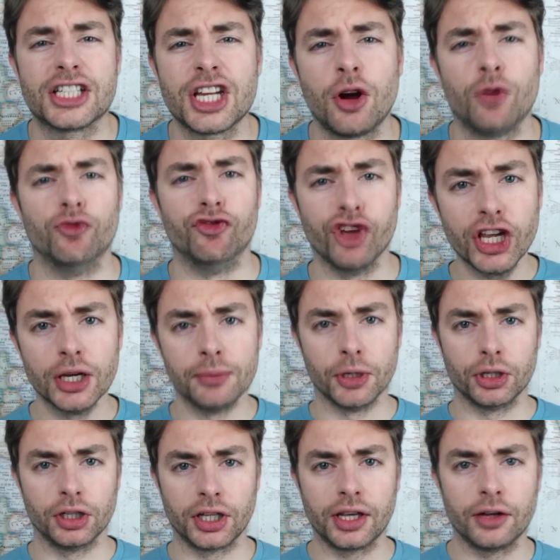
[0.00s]
so
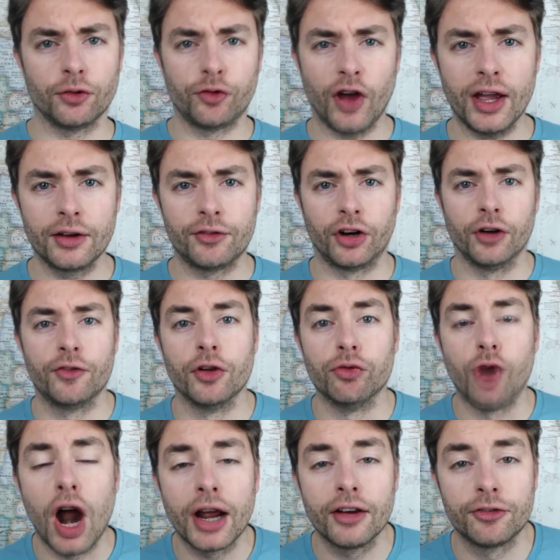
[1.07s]
vehemently in favor of the
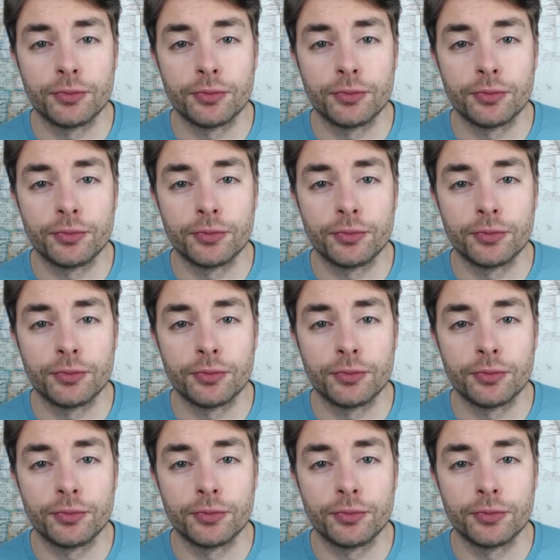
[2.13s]
right